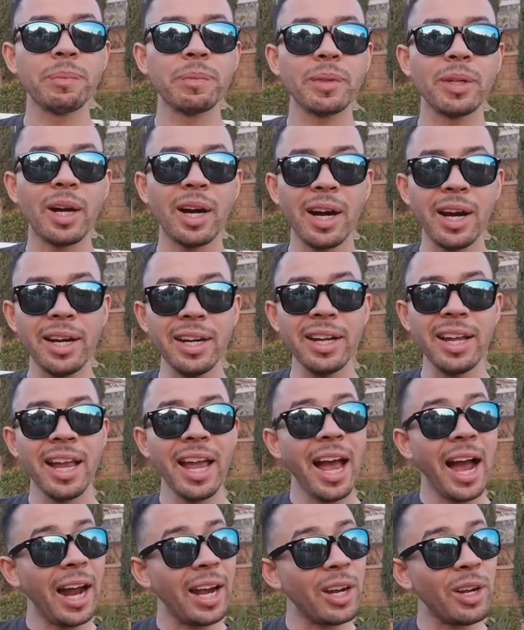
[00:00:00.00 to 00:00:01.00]
All right?
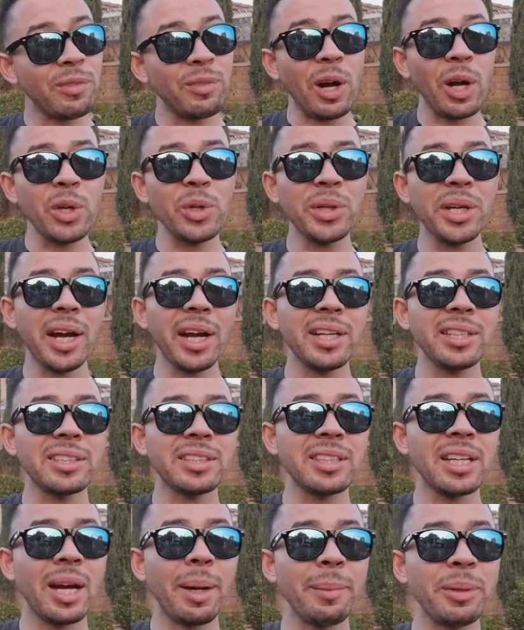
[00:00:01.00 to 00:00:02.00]
I love all you guys.
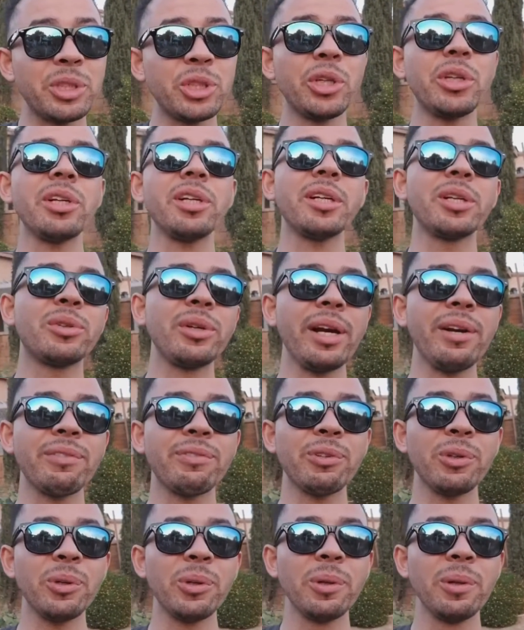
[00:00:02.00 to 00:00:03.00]
I'm eternally
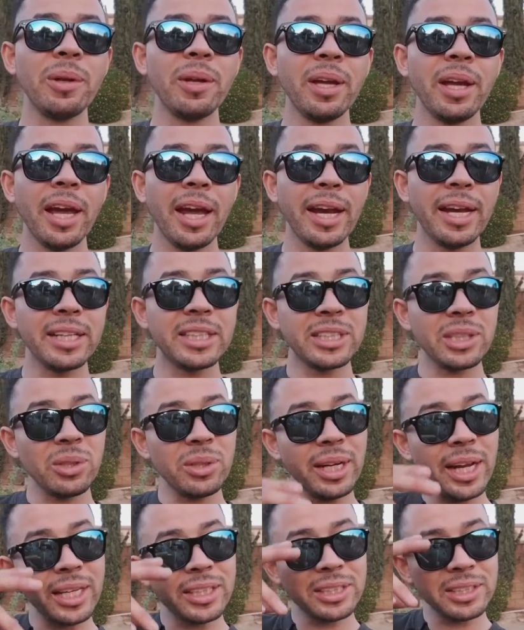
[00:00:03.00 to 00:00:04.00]
grateful, and until
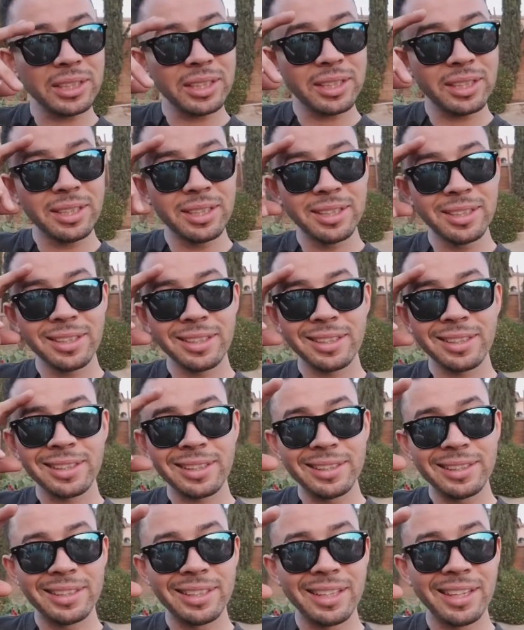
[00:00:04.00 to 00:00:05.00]
next year,
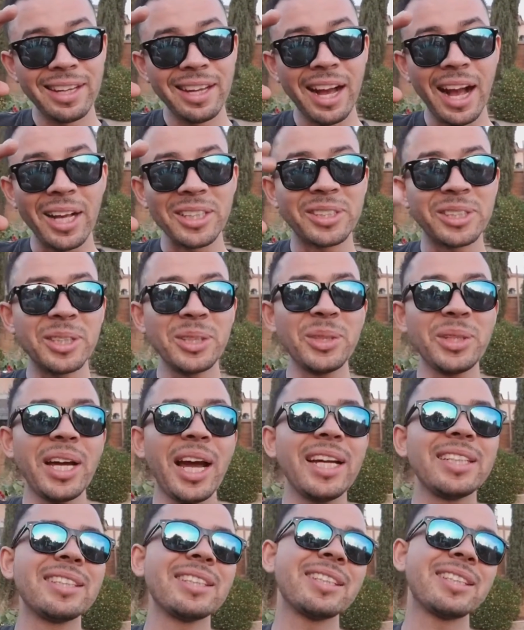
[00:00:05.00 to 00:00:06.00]
I'll see you
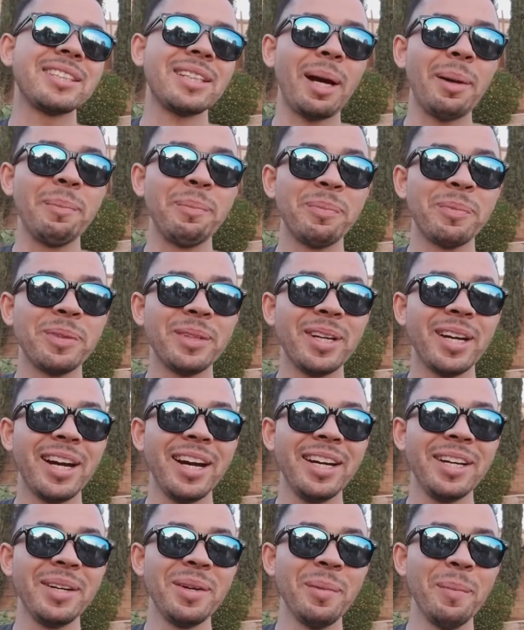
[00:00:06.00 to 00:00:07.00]
guys at the top. All
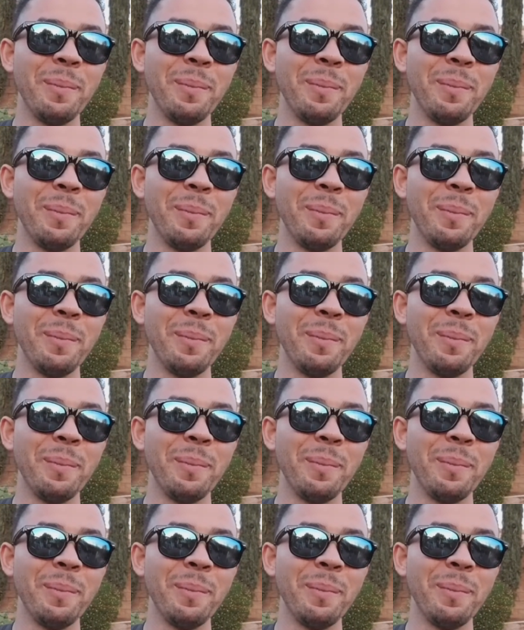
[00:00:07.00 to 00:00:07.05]
right?